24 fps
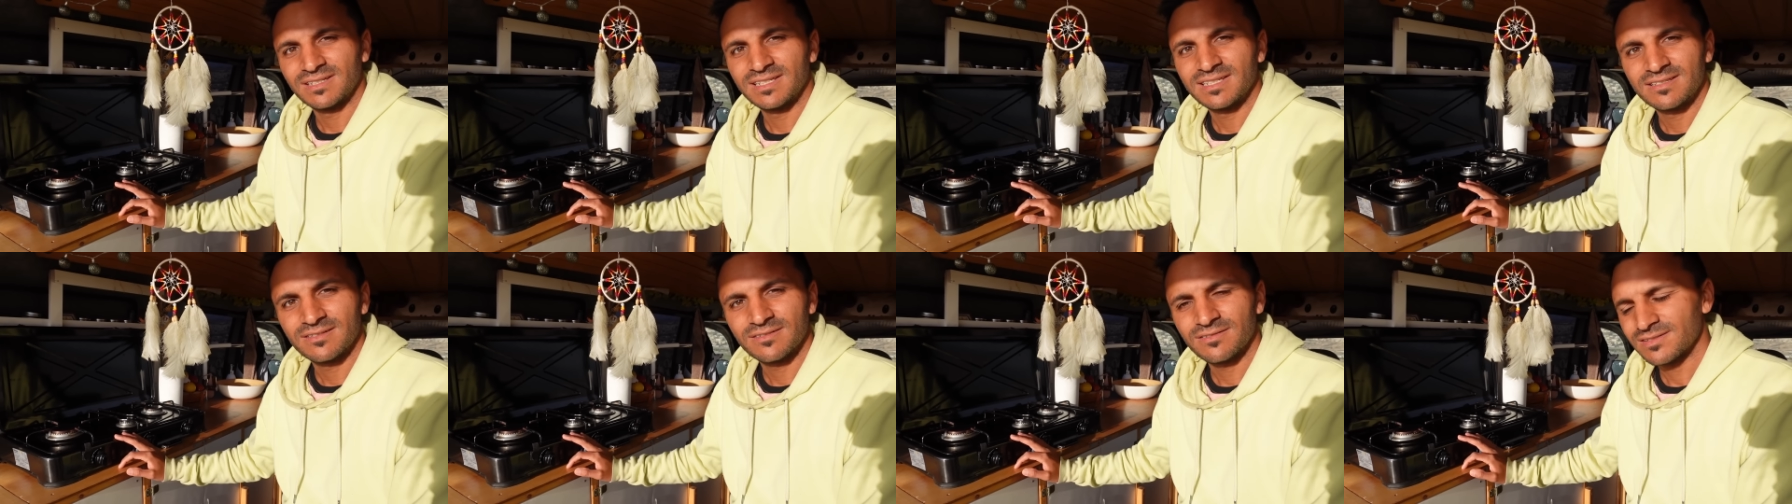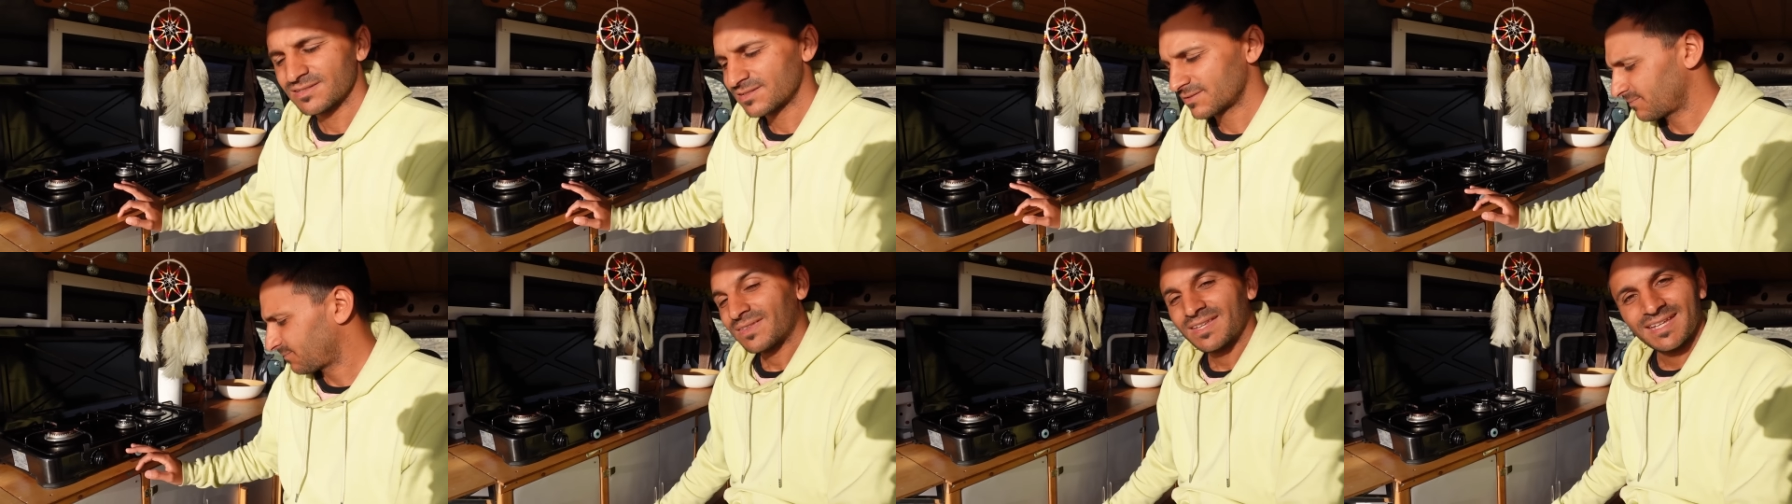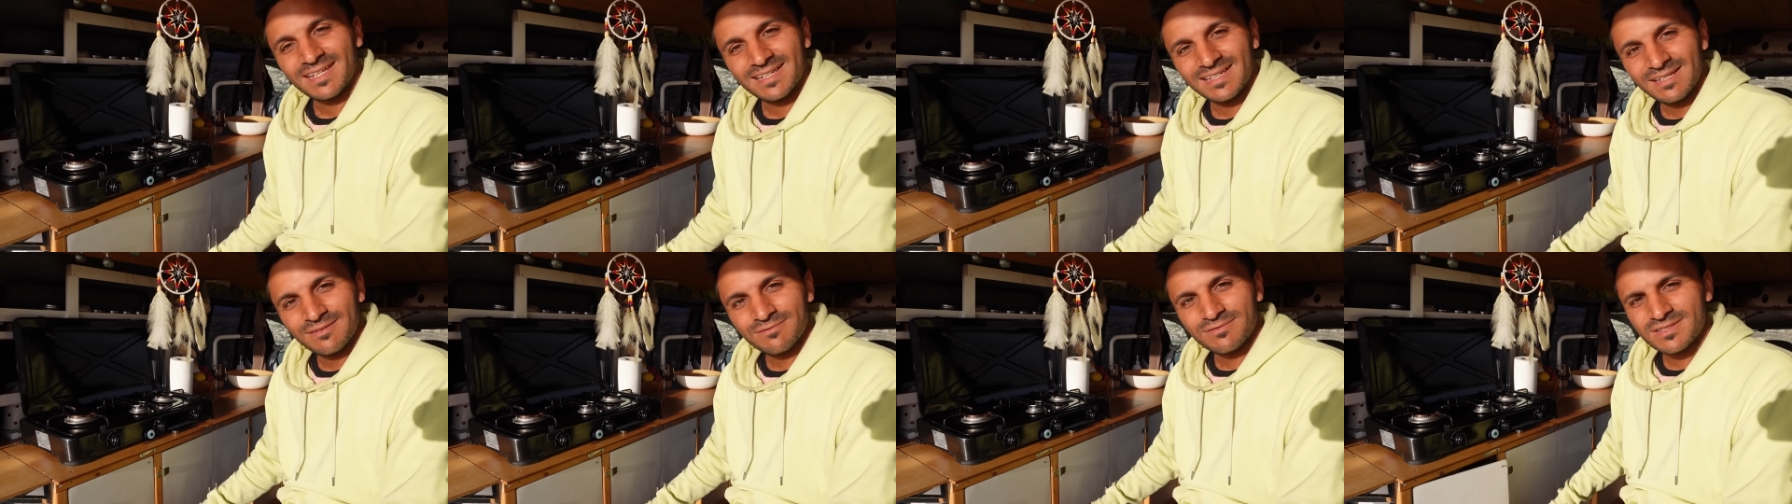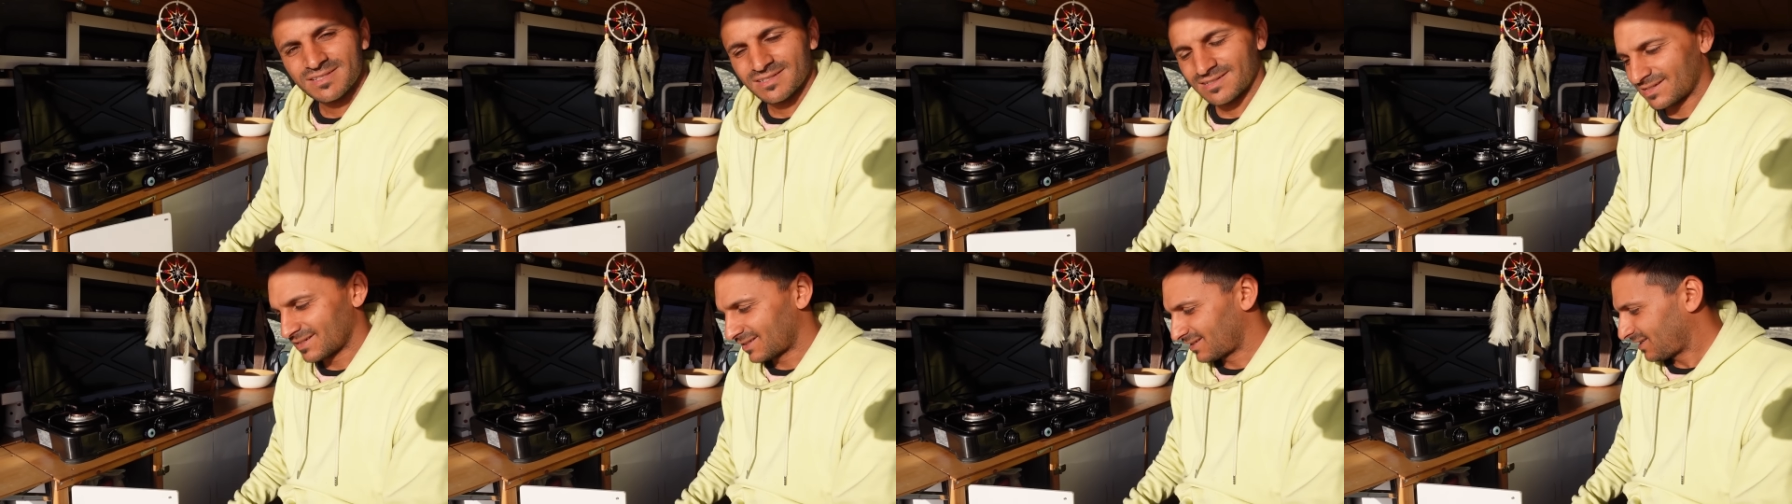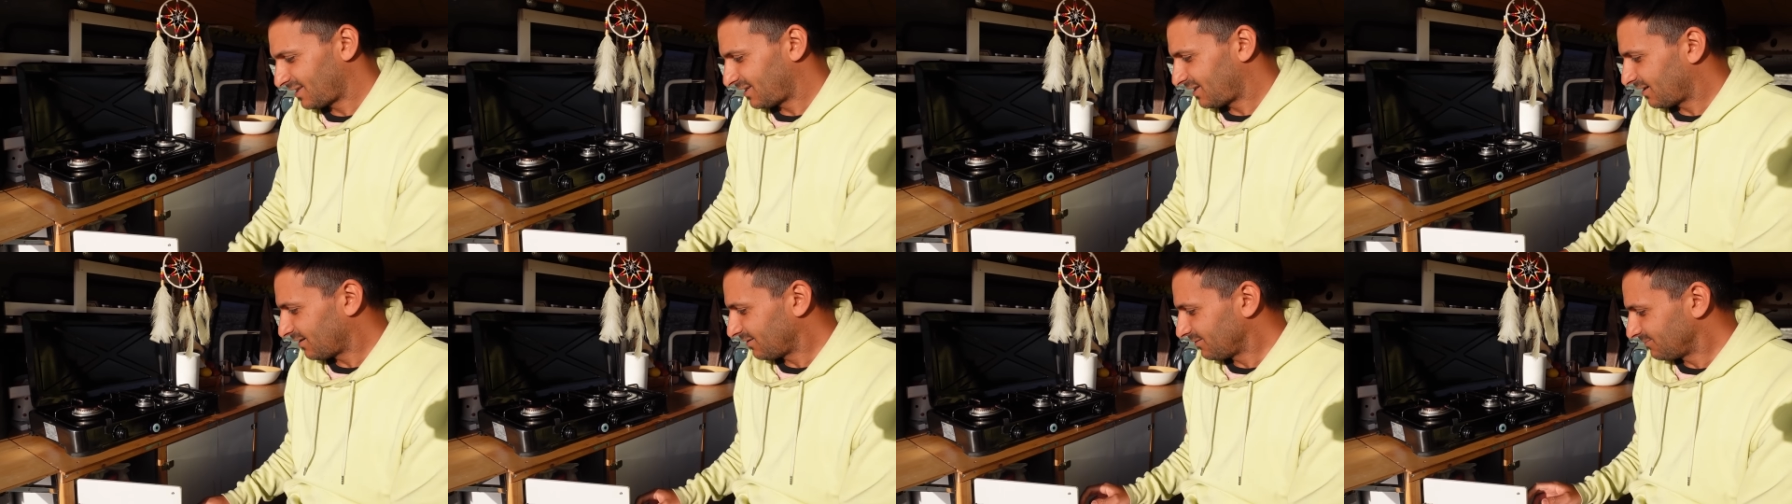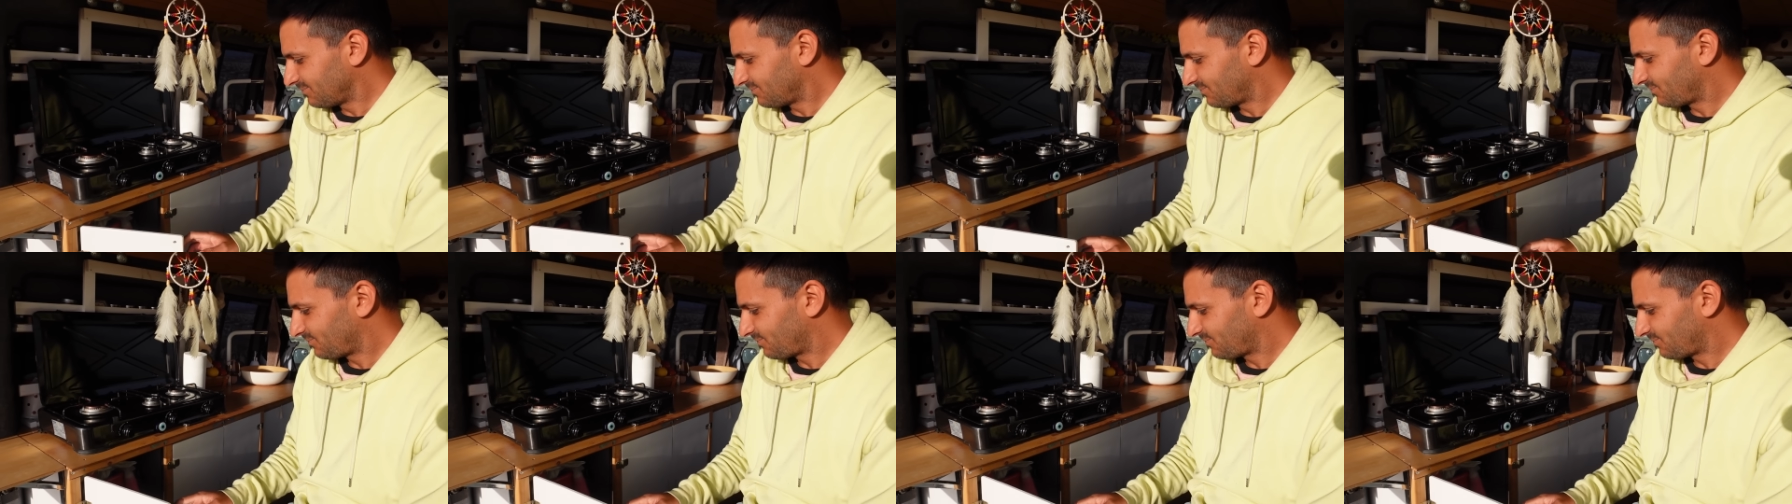litres. It lives in here